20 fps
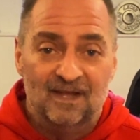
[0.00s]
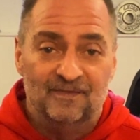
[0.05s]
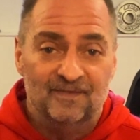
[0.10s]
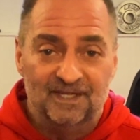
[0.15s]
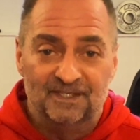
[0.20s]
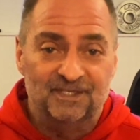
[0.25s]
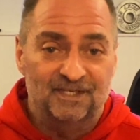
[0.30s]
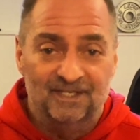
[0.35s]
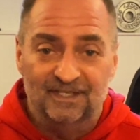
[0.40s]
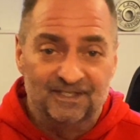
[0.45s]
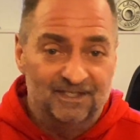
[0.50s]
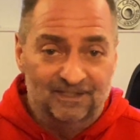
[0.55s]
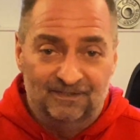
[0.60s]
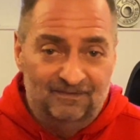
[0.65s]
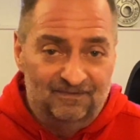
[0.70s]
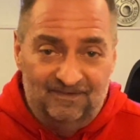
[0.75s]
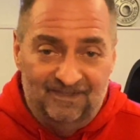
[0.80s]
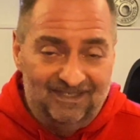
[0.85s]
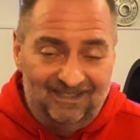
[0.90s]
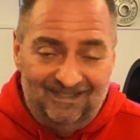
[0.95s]
that's going
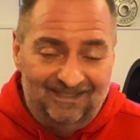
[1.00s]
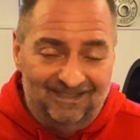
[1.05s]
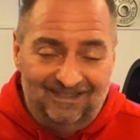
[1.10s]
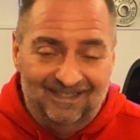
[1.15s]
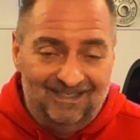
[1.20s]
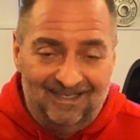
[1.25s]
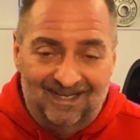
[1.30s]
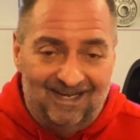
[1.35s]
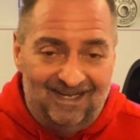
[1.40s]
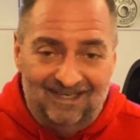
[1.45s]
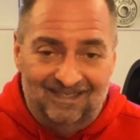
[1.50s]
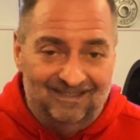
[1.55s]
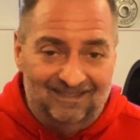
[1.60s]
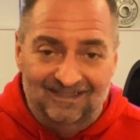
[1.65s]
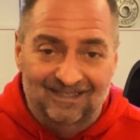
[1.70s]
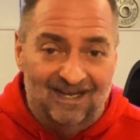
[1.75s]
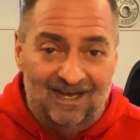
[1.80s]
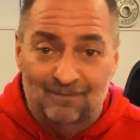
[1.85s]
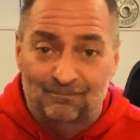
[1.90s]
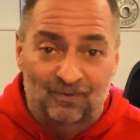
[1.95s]
to
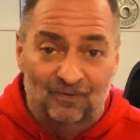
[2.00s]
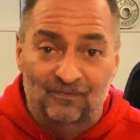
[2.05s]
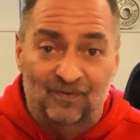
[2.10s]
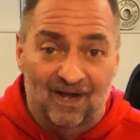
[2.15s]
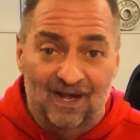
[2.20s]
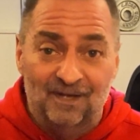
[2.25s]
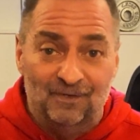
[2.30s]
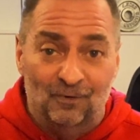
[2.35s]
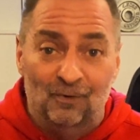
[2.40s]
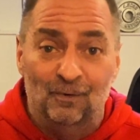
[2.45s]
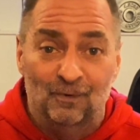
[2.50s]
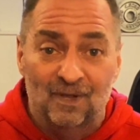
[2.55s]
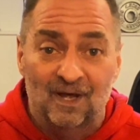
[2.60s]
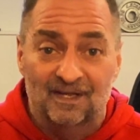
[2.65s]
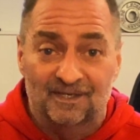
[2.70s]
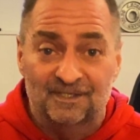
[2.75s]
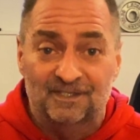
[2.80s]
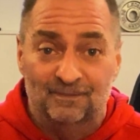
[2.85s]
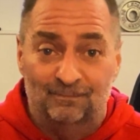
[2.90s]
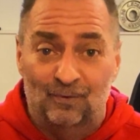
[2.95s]
not provide a whole
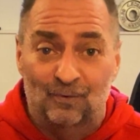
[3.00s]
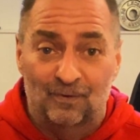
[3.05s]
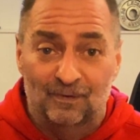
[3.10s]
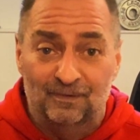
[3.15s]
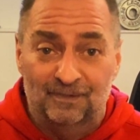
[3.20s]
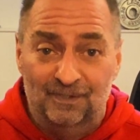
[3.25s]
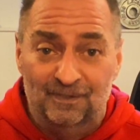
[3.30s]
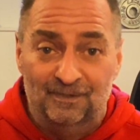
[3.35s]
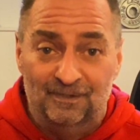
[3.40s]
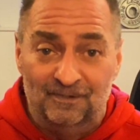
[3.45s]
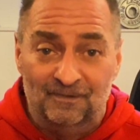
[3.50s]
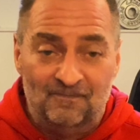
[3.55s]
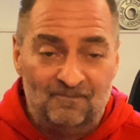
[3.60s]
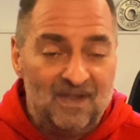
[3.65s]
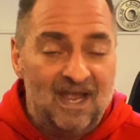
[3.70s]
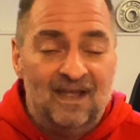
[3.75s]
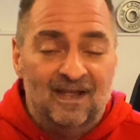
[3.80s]
lot of support to you.